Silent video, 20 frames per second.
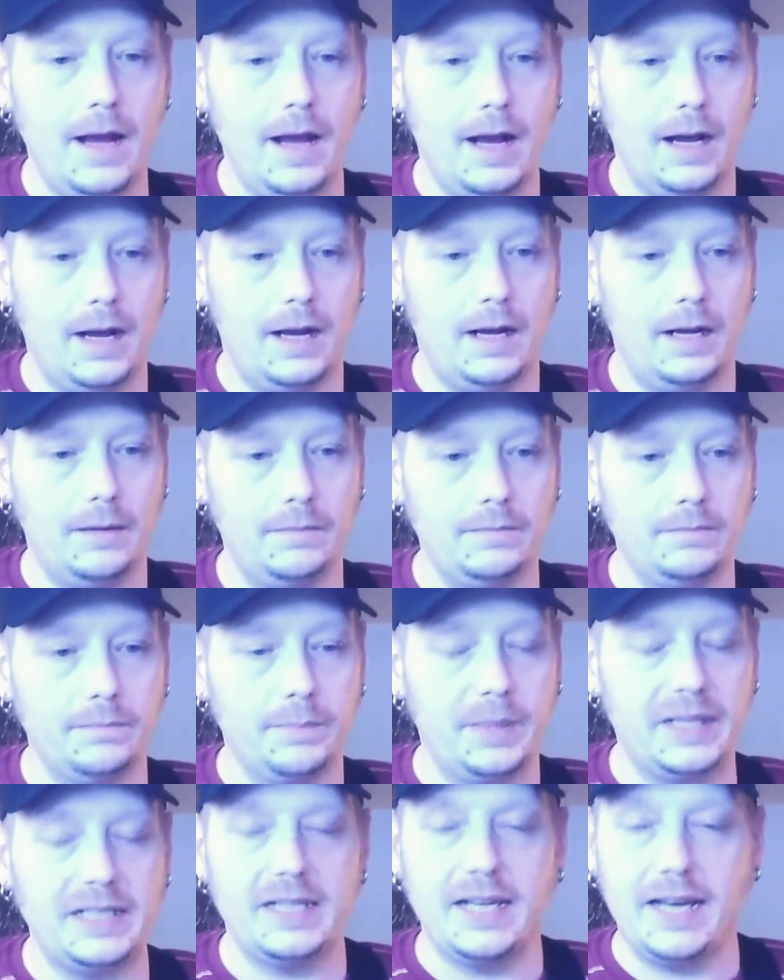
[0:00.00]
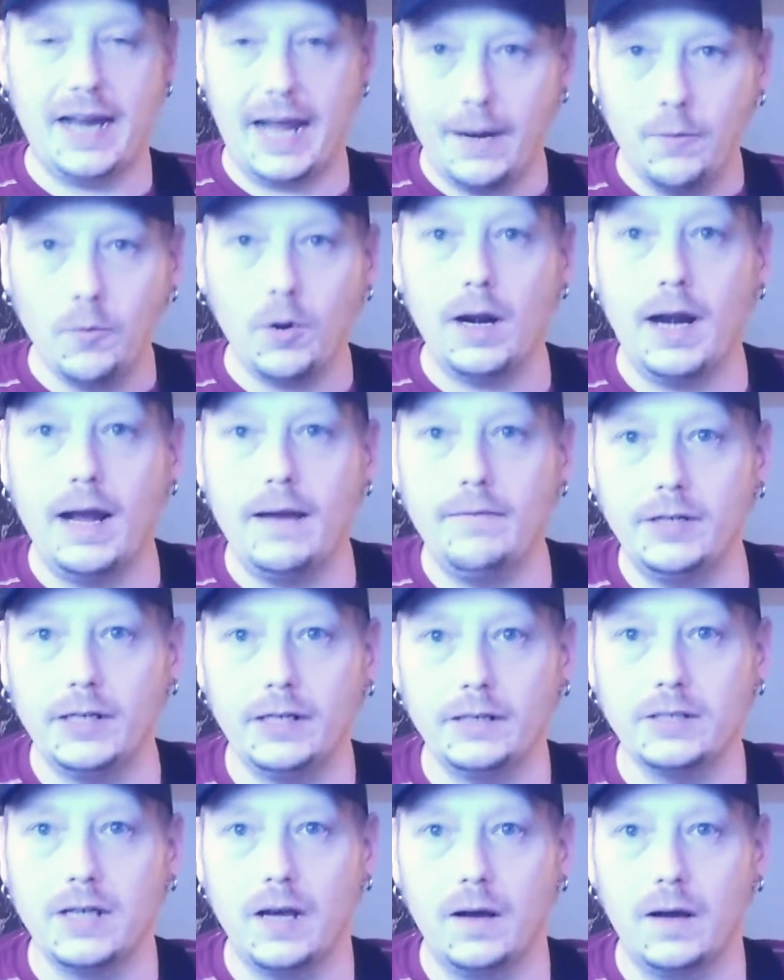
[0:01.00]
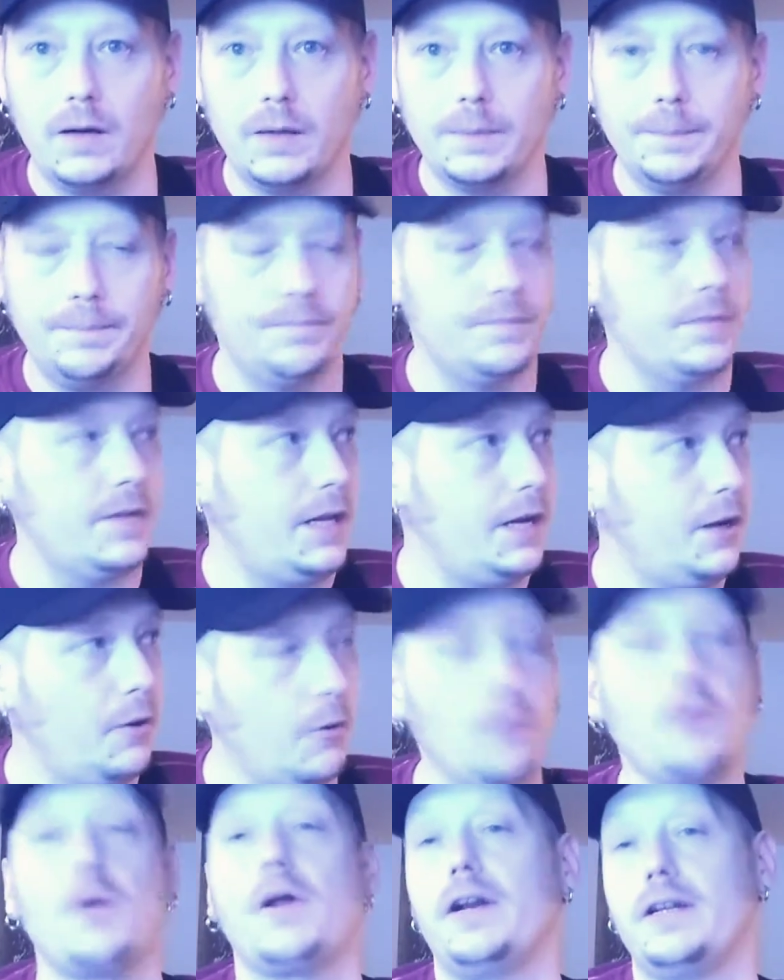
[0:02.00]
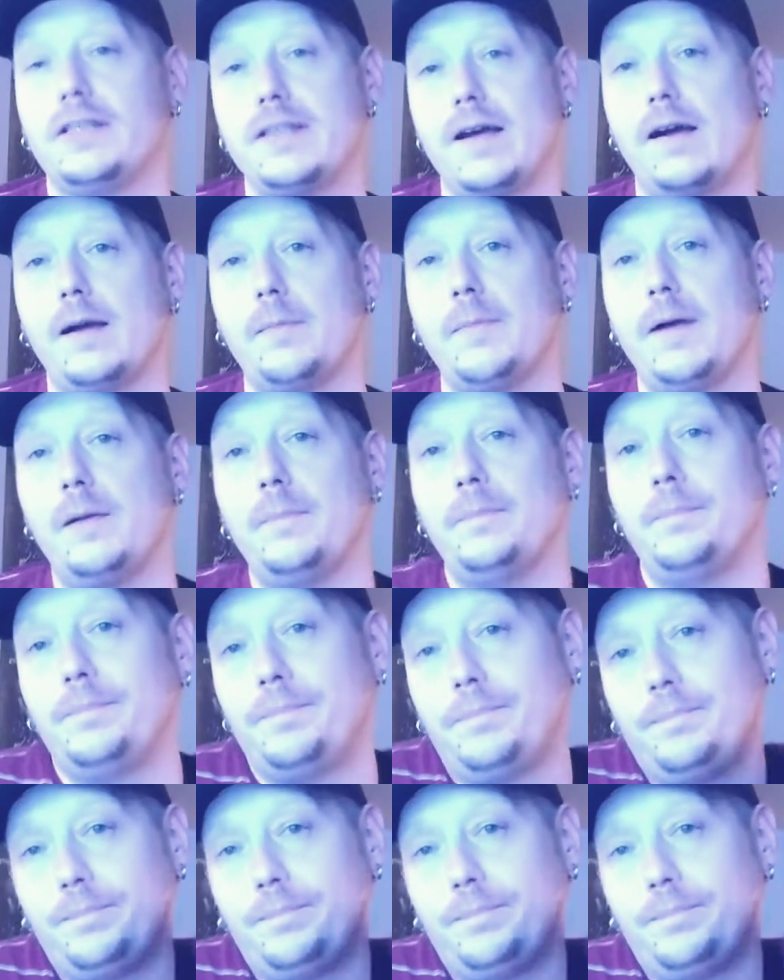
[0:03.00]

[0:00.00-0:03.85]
But today, we're going to have a little talk. You know what we're going to talk about?